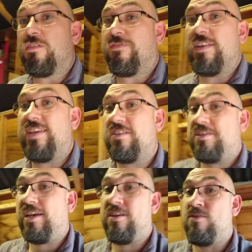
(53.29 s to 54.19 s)
It's
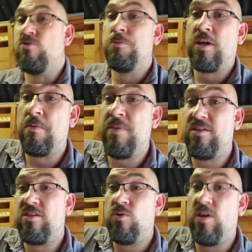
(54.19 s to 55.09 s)
fantastic. It only took me a couple of
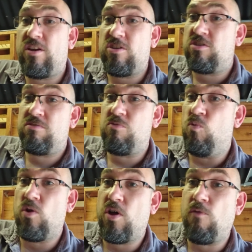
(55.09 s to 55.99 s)
minutes to do it. I can just
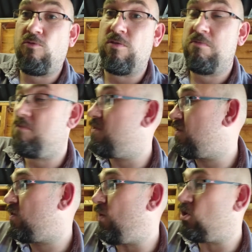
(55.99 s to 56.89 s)
walk over and
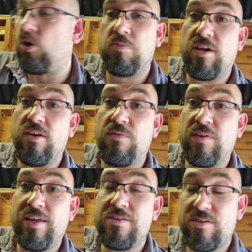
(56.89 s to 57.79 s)
quick job done off the
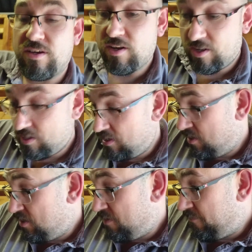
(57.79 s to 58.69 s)
list.
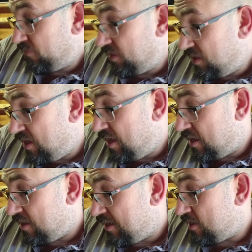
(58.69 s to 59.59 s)

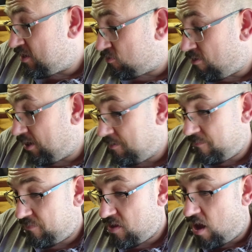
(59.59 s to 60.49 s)
Yeah, it's great.
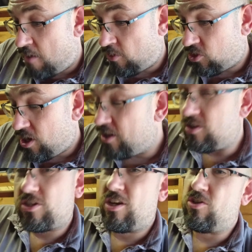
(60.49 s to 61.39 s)
I've got
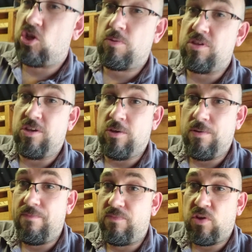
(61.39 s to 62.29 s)
tons of jobs to do
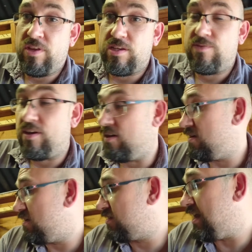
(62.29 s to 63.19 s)
on this thing
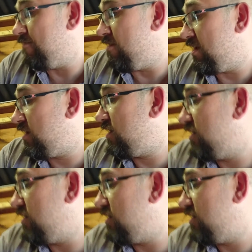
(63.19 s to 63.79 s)
to get it ready.